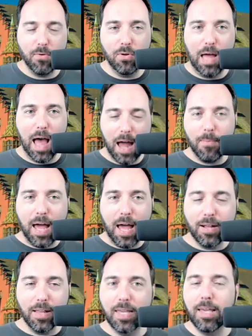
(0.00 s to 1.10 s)
algorithm that
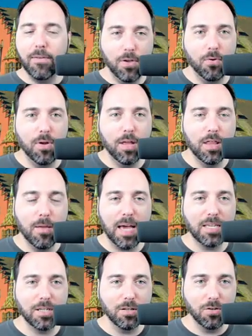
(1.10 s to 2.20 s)
will automatically give
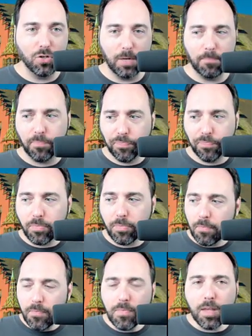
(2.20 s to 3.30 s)
you the best
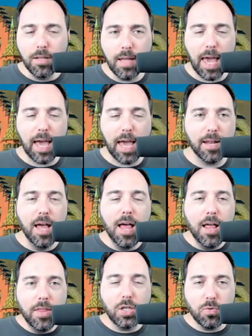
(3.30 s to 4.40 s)
solution.
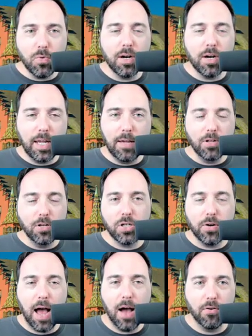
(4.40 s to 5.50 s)
And this is where
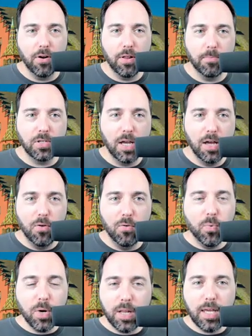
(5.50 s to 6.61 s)
evolutionary
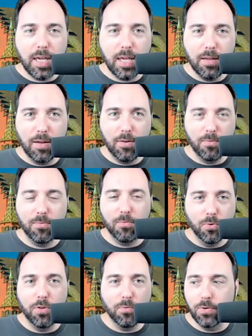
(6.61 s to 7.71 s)
algorithms really
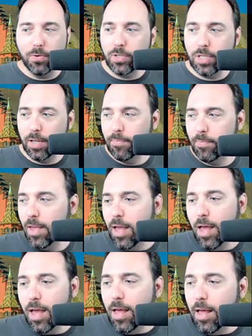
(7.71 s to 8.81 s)
rule the roost.